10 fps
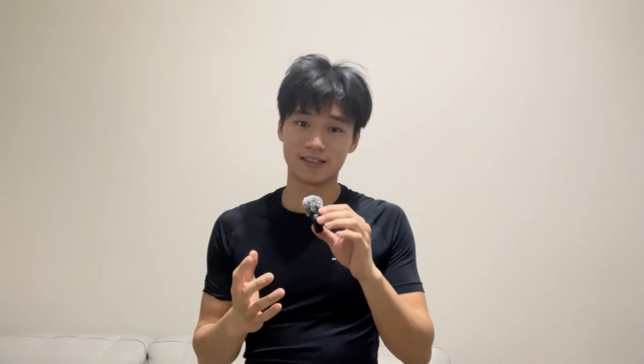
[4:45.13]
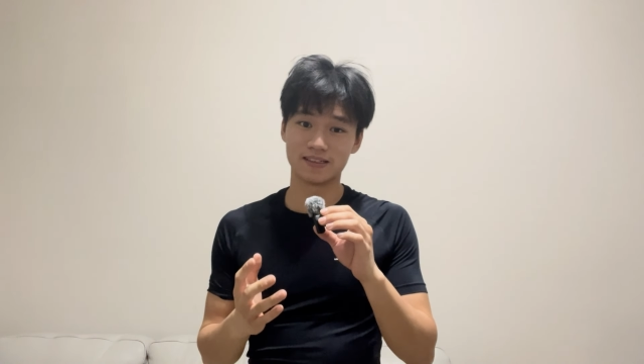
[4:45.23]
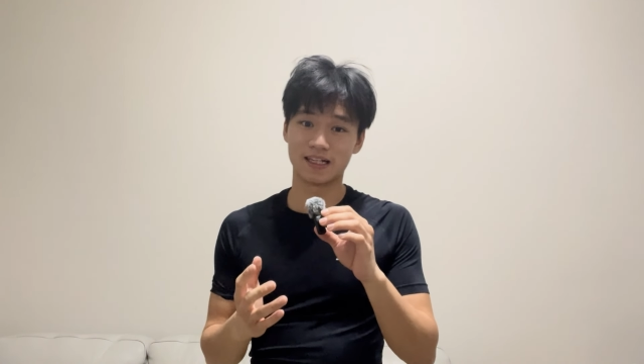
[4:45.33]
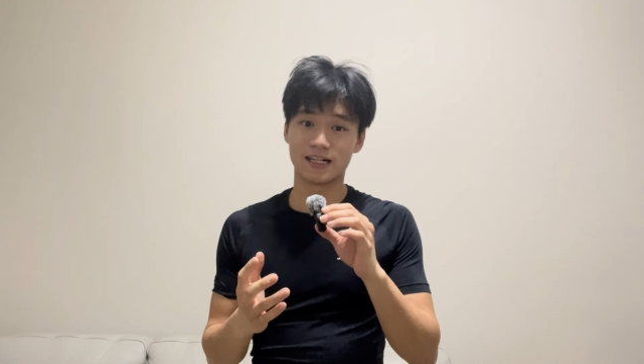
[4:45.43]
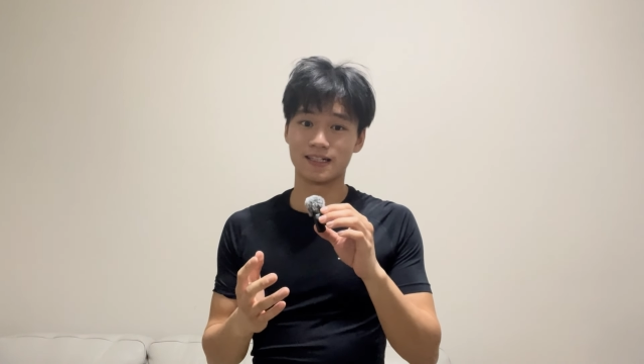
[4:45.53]

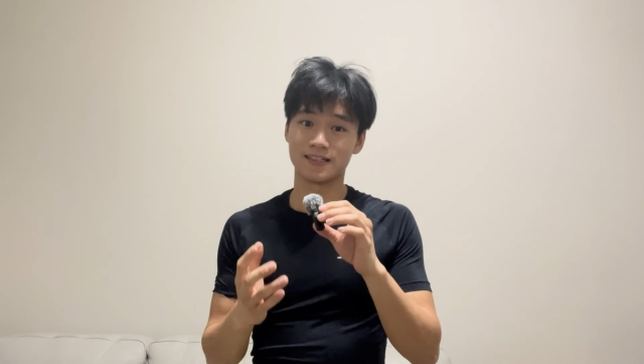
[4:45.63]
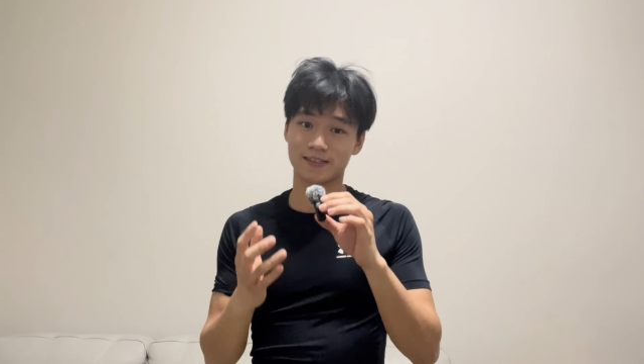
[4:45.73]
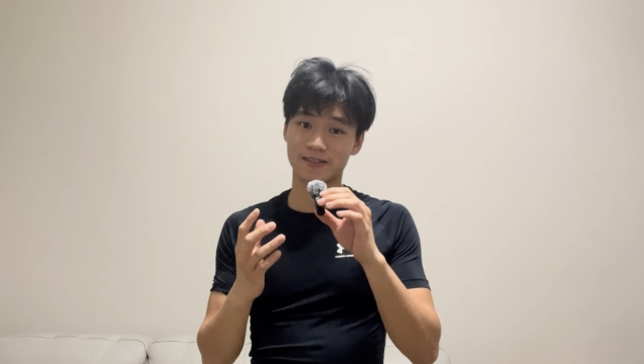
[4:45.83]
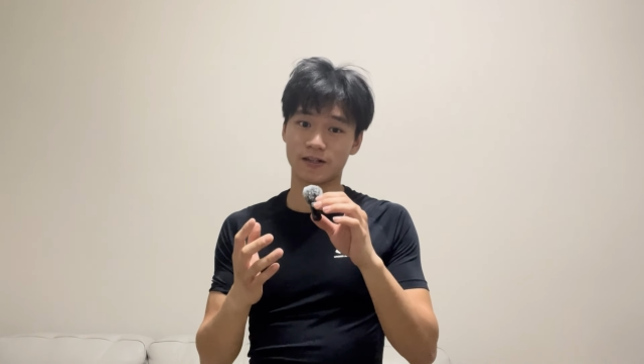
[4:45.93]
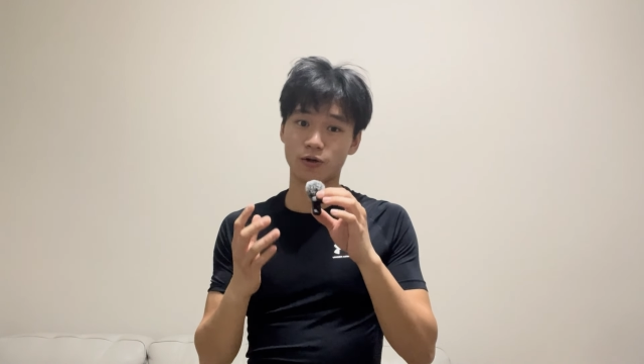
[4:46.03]
is that it
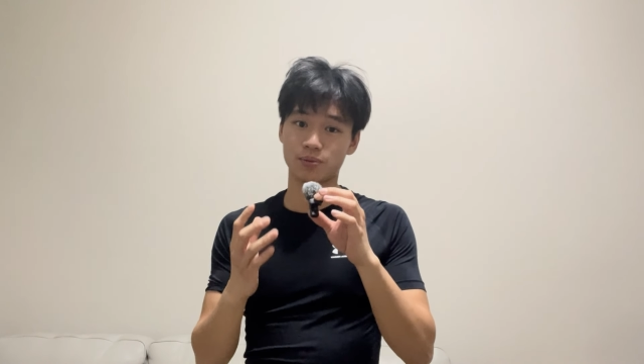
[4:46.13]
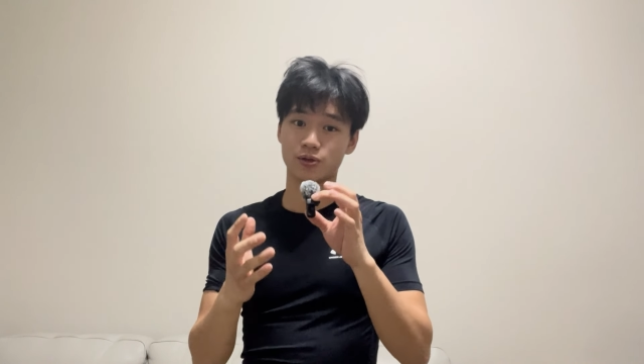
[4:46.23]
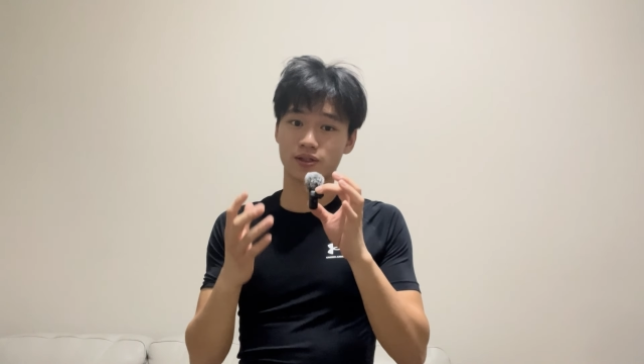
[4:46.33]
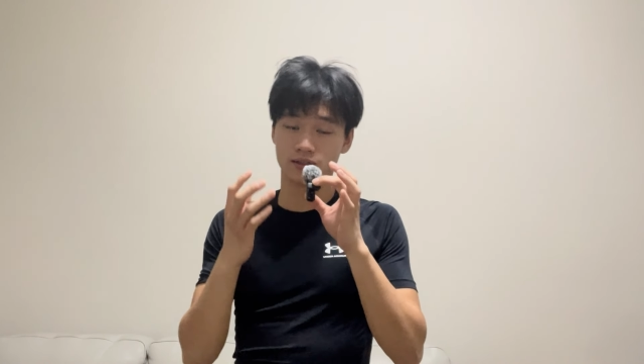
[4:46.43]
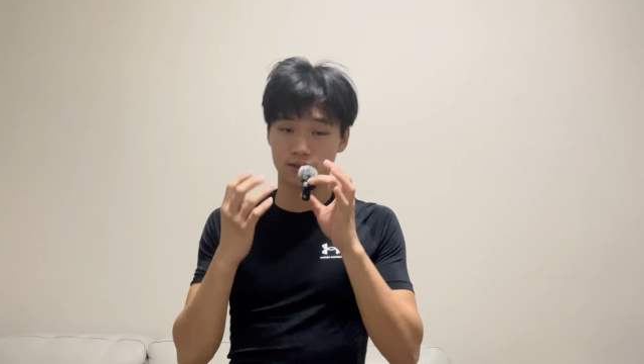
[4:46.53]
can help
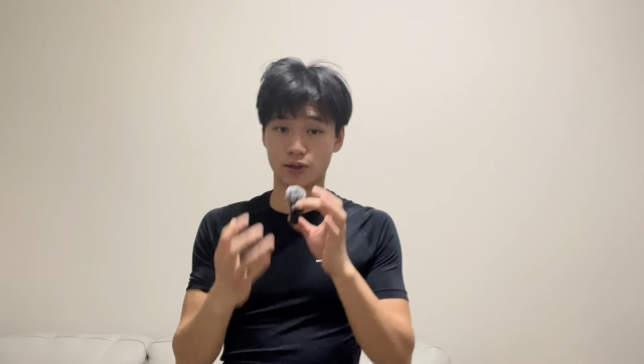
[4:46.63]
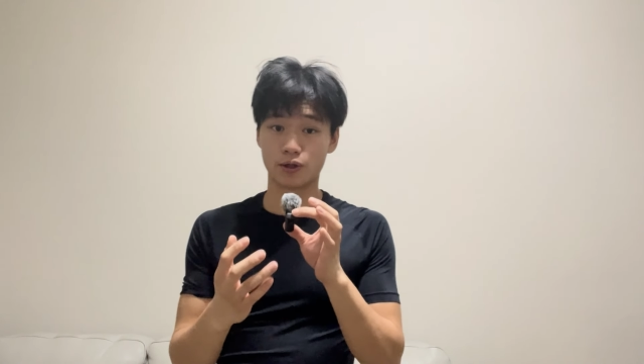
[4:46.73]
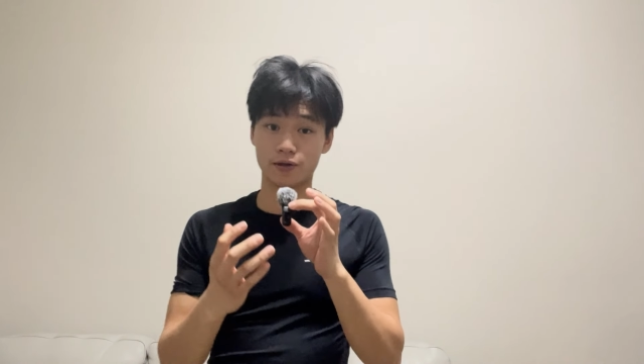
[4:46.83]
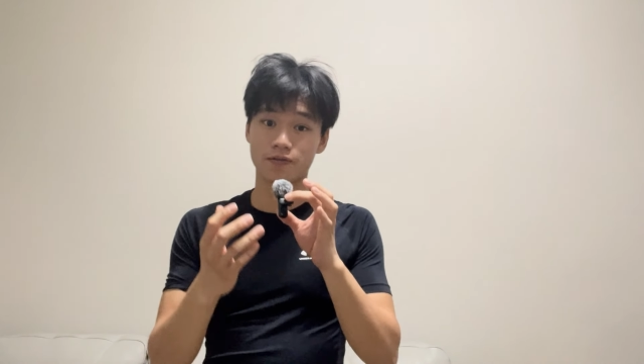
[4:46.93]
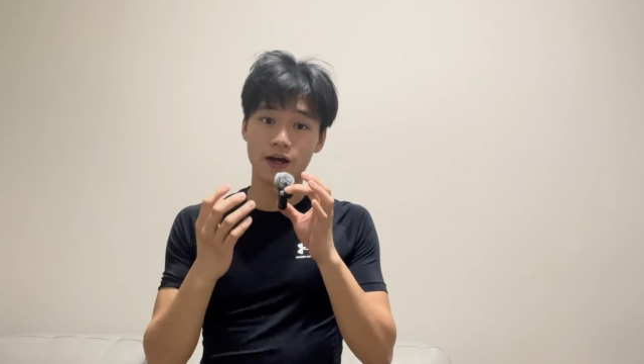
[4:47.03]
you
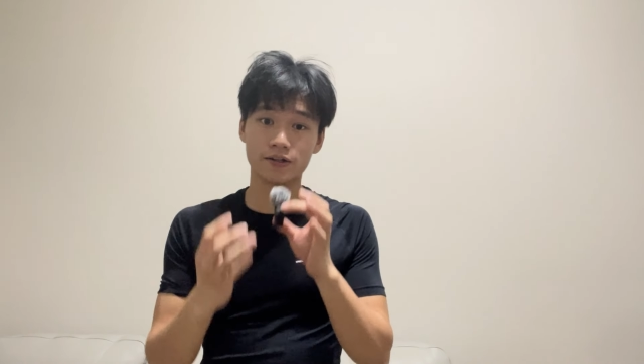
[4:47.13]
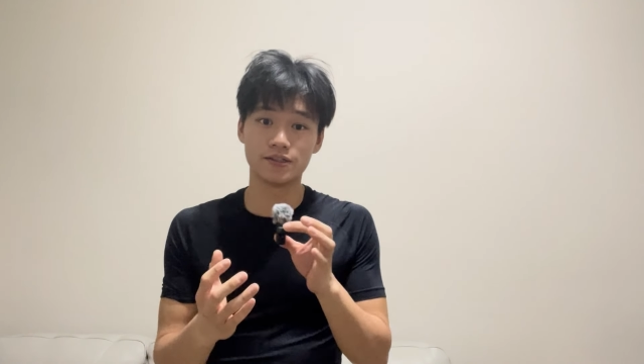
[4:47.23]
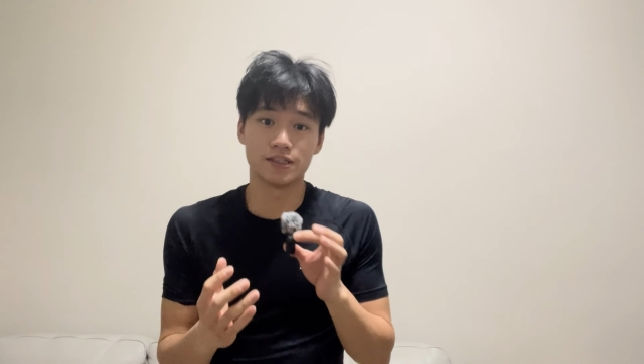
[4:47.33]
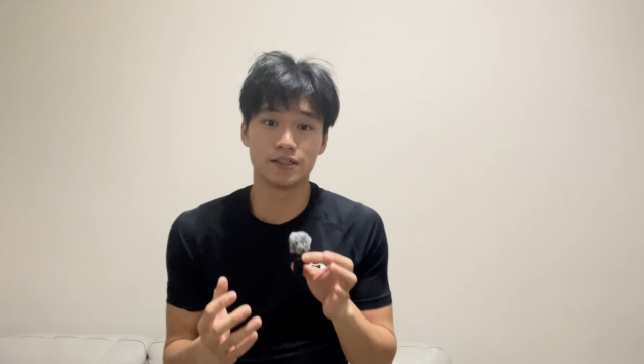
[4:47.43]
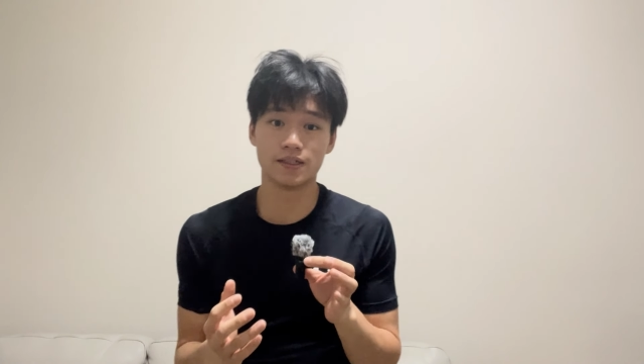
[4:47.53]
conserve
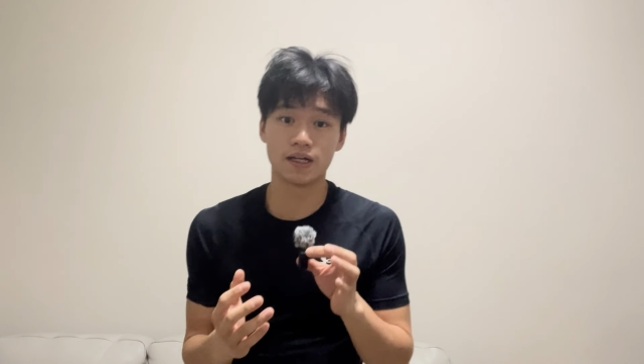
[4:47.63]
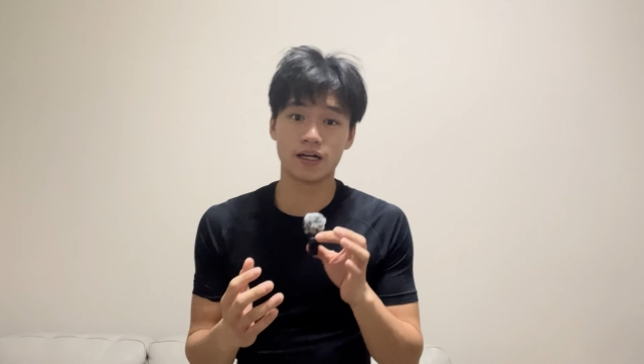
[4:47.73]
energy.